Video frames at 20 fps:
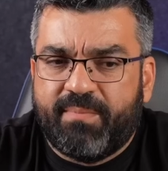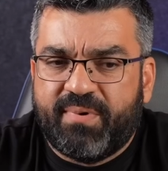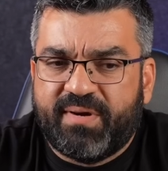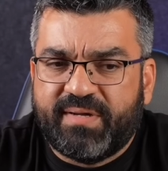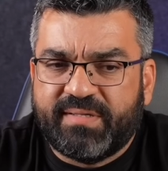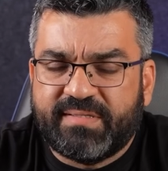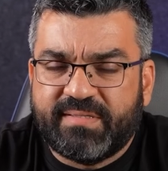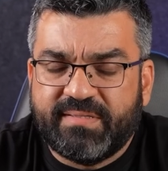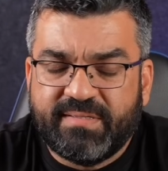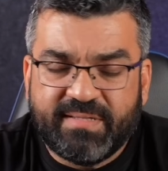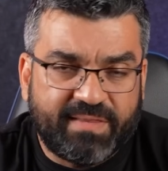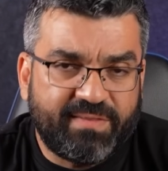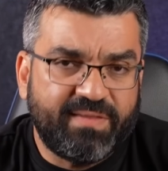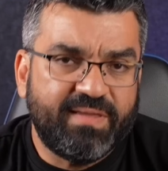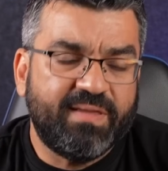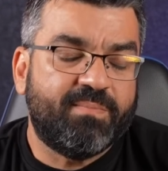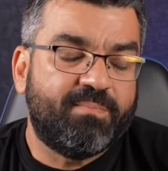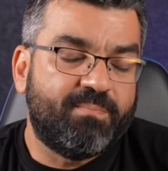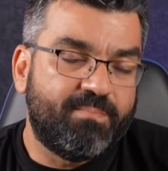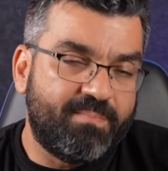But
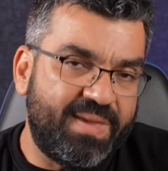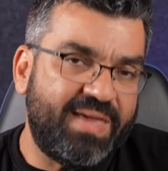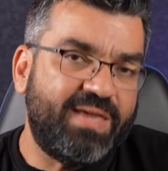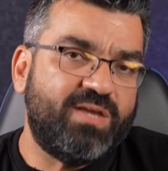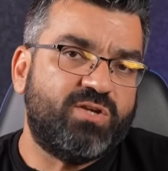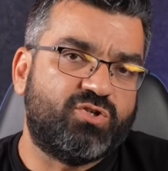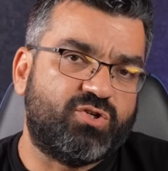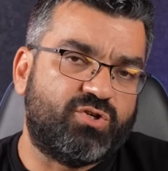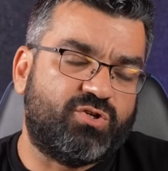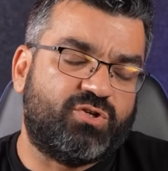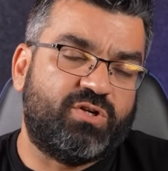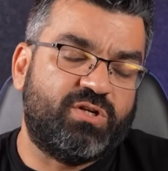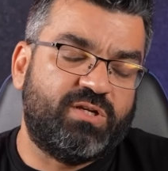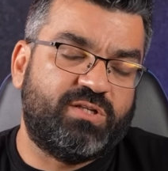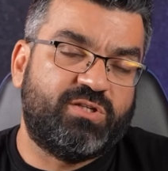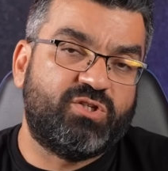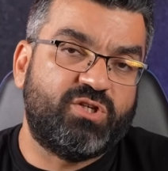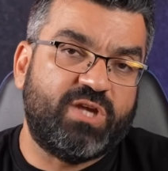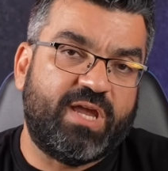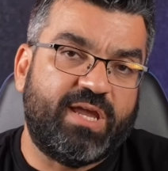nothing major
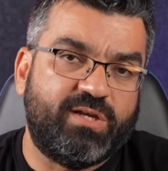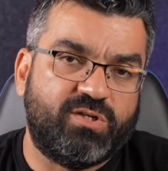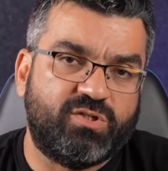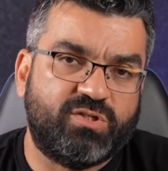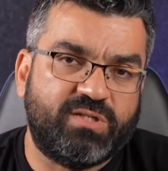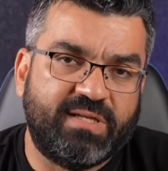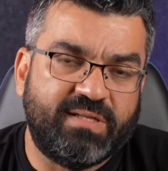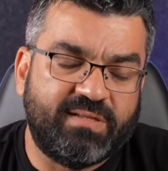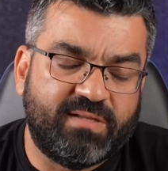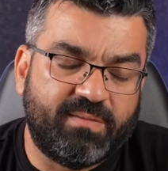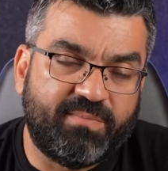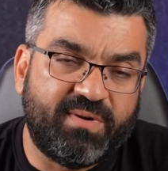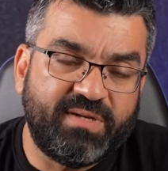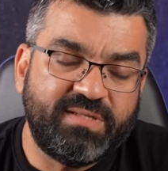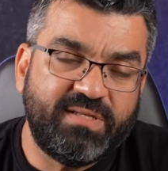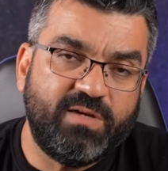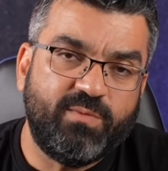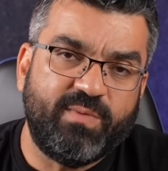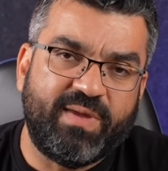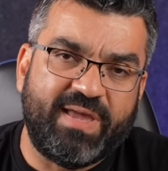changed in the
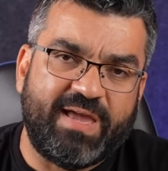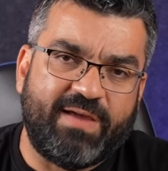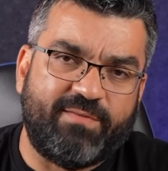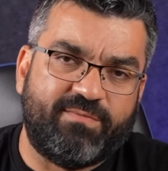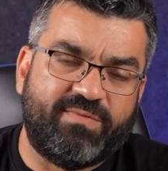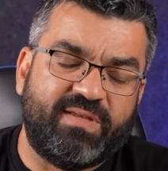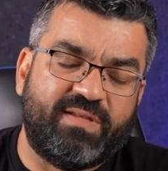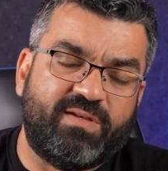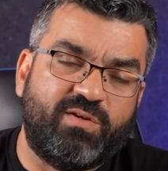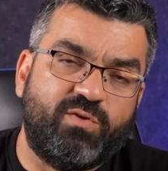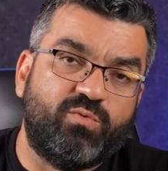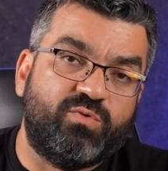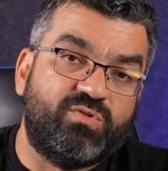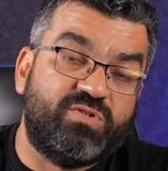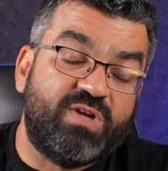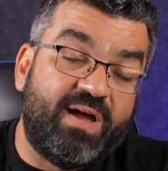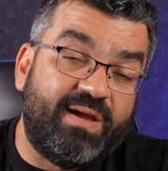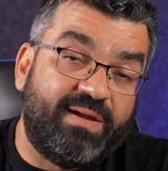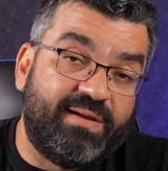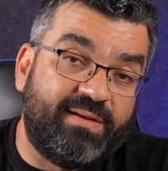body. We have the new
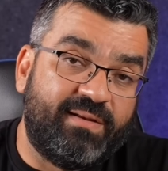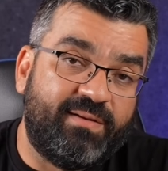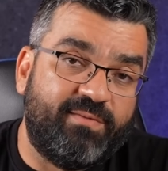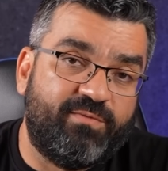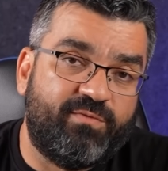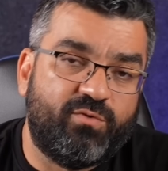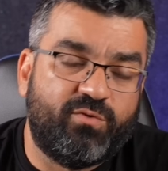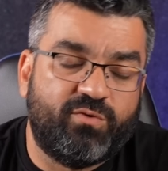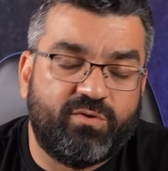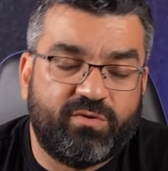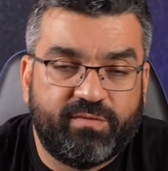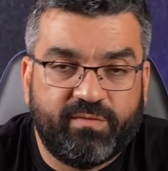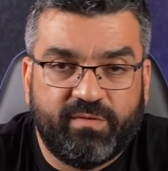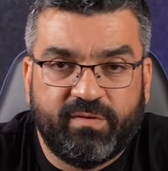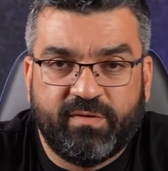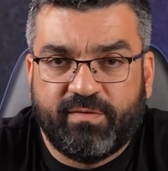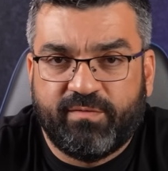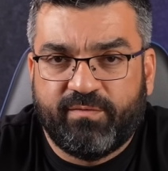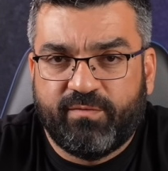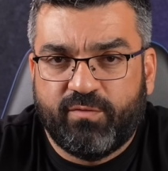dial for
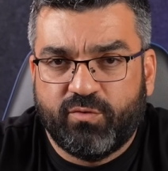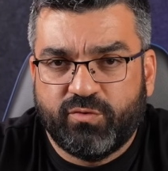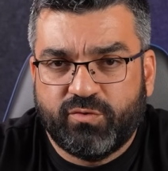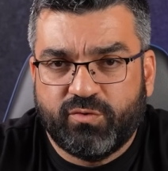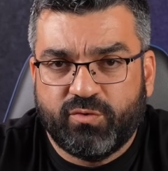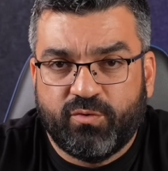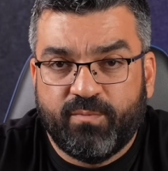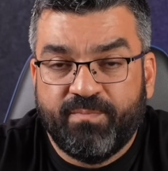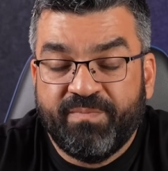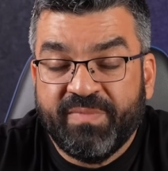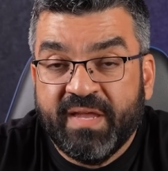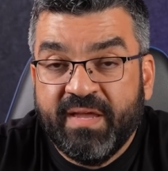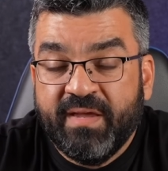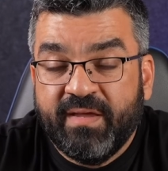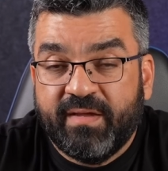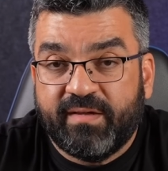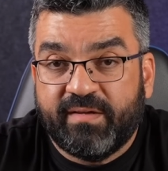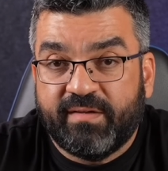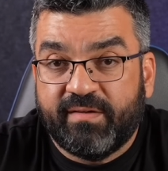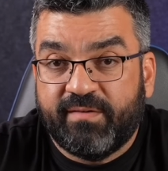uh, photo,
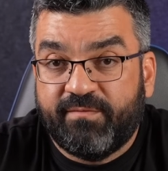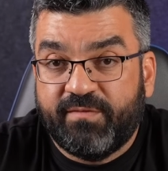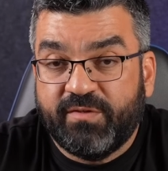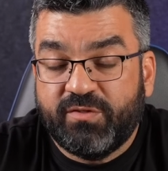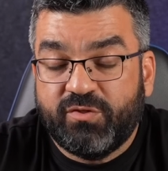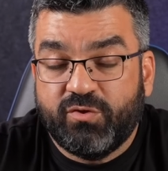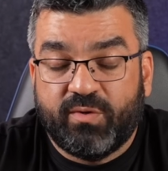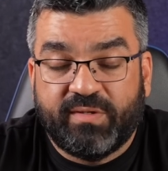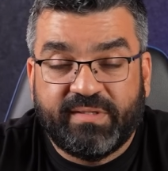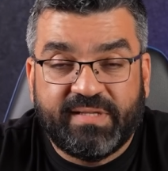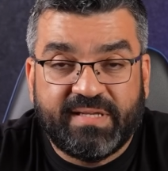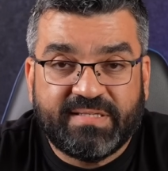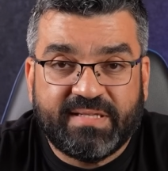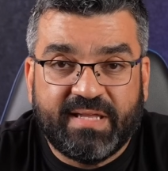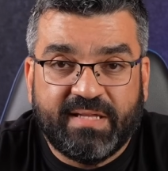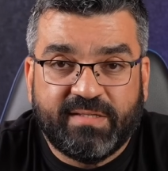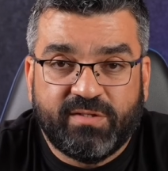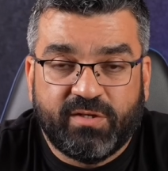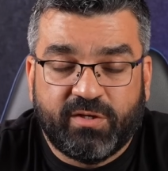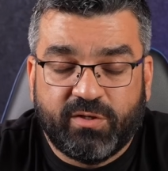uh, video, and
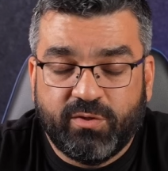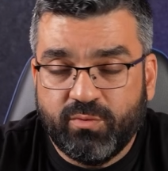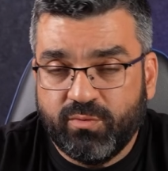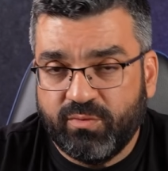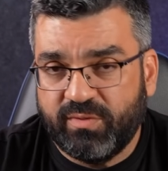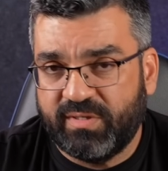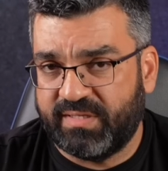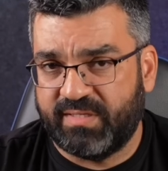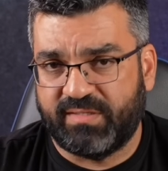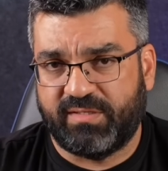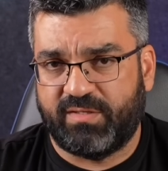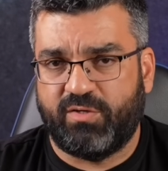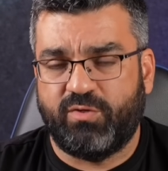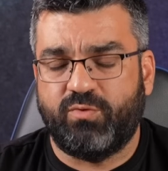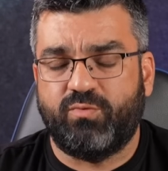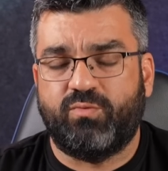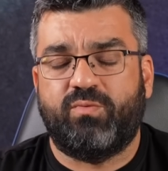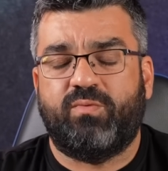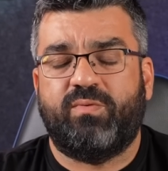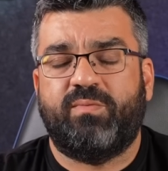S&Q. This is a
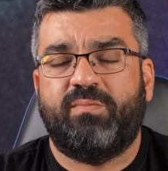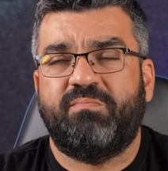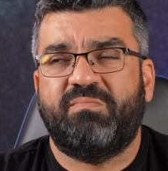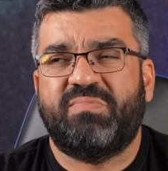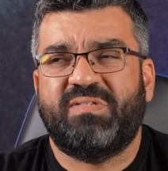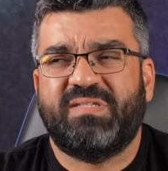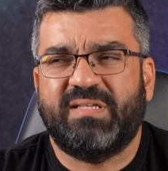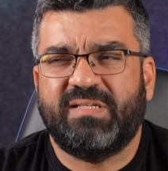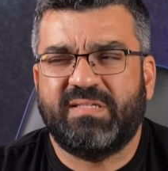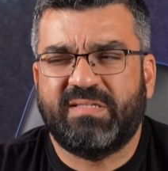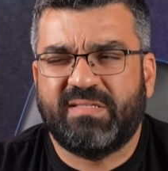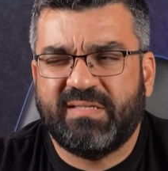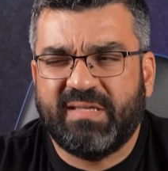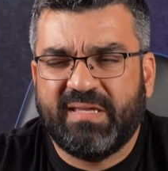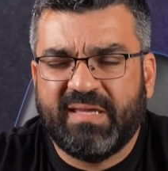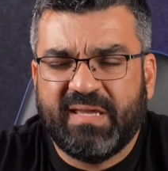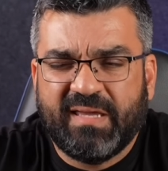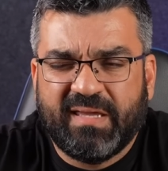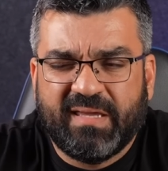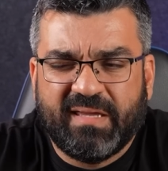new um, since the
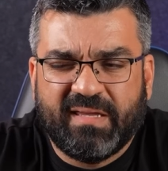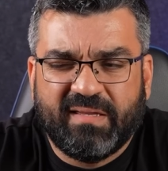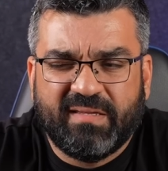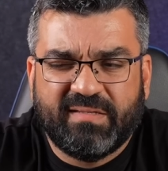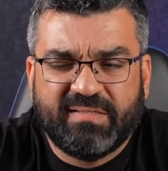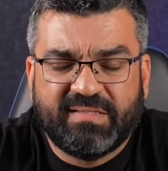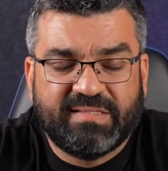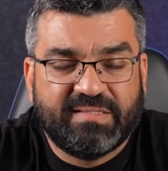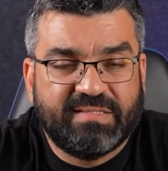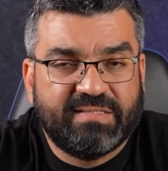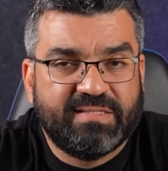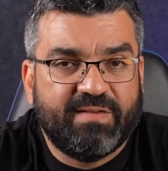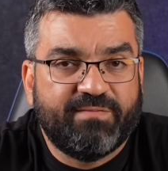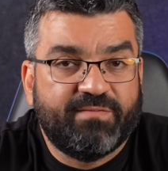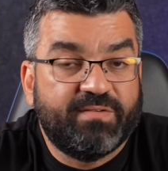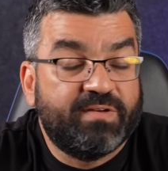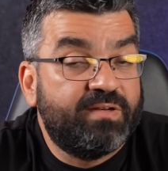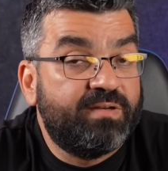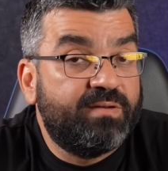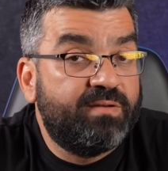
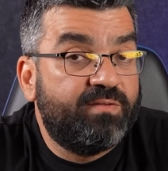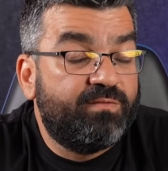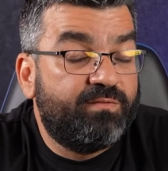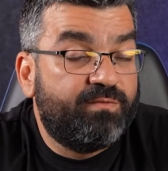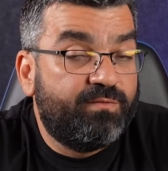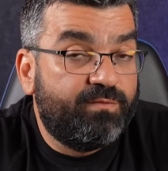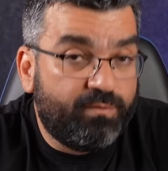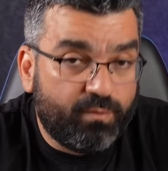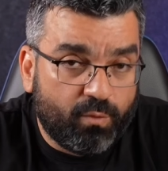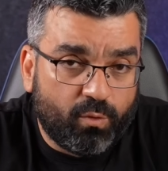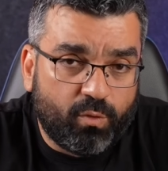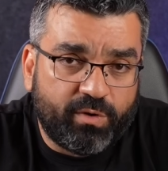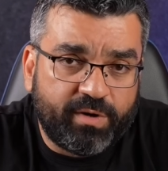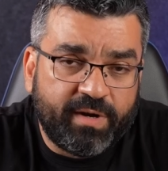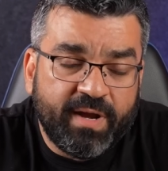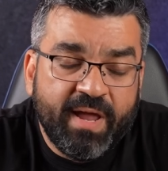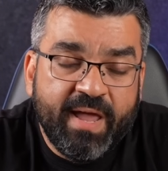A7 IV,